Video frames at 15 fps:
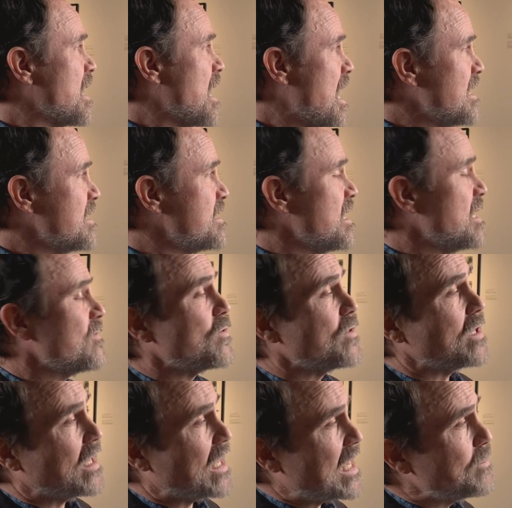content for
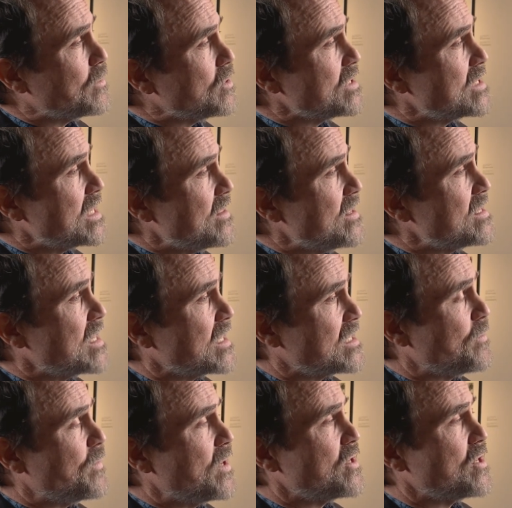the labels in this
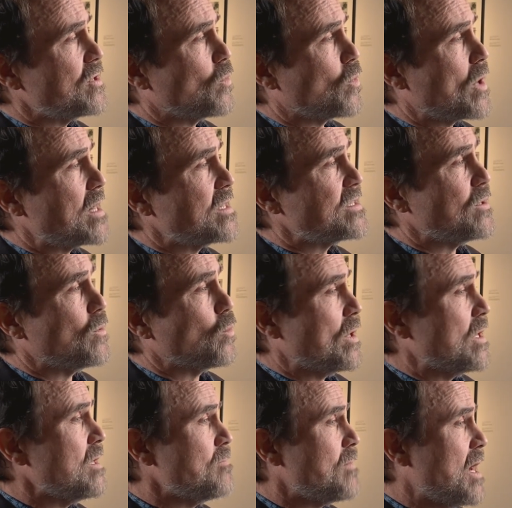exhibition were actually
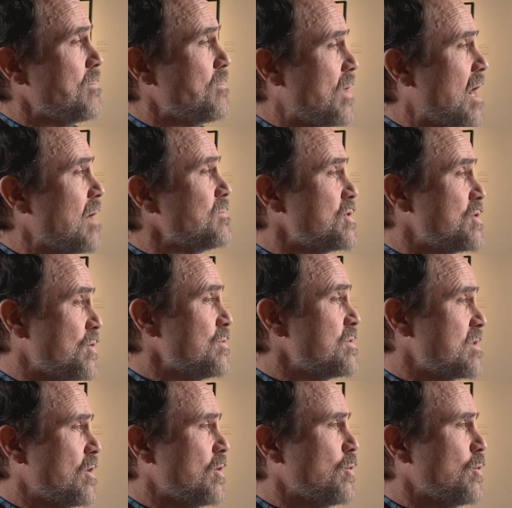written by Bobs Tusa,